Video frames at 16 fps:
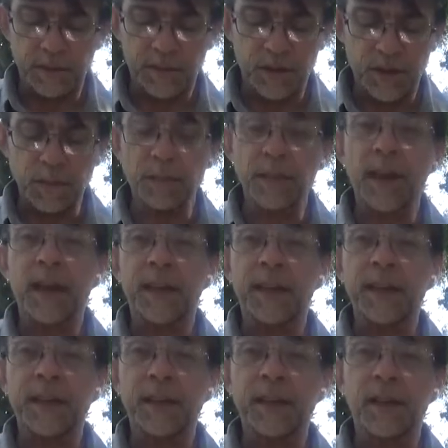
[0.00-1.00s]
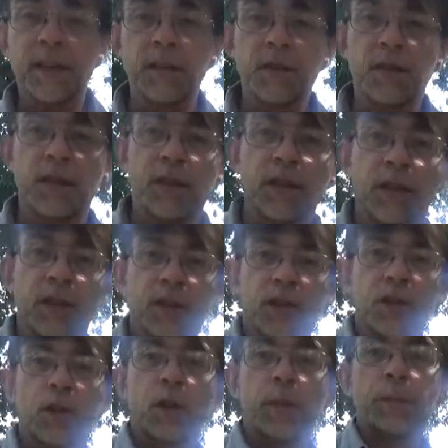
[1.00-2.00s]
Ziploc here so you can
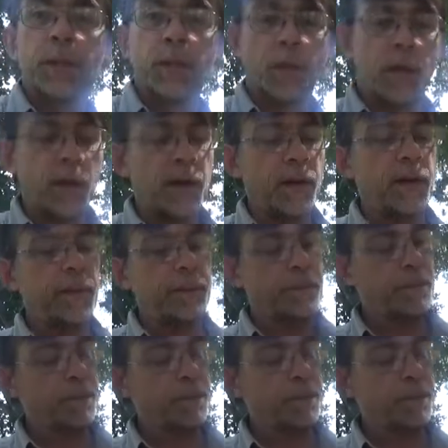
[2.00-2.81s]
scoop your water.